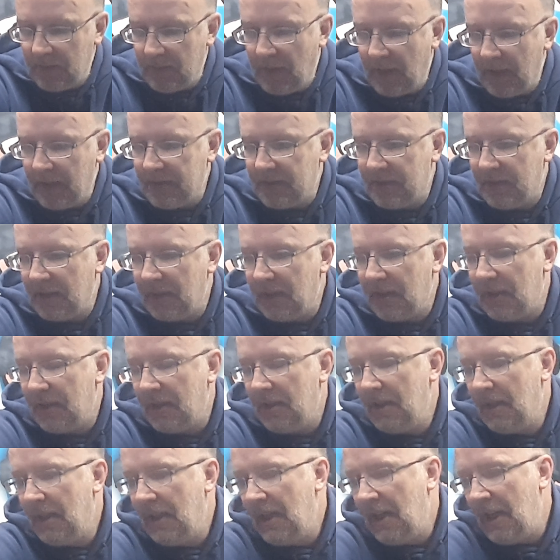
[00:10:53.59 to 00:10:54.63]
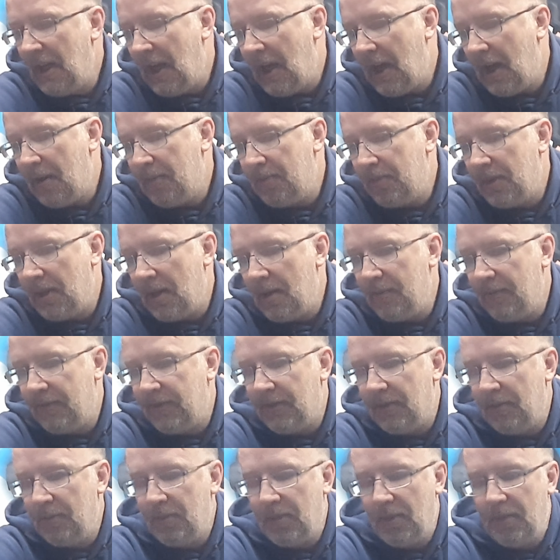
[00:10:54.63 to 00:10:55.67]
RC, RPM
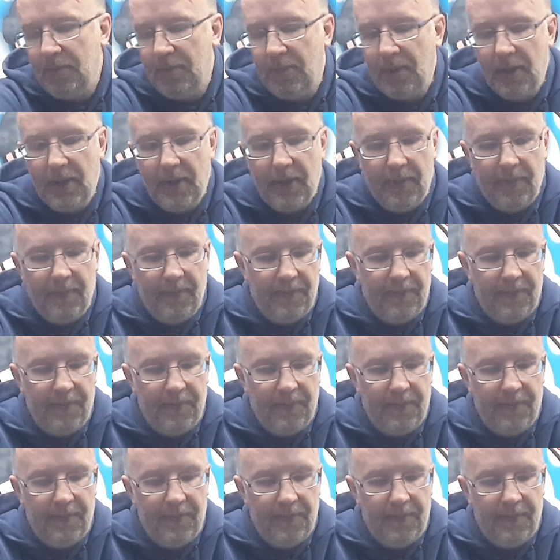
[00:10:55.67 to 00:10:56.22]
from Bumper.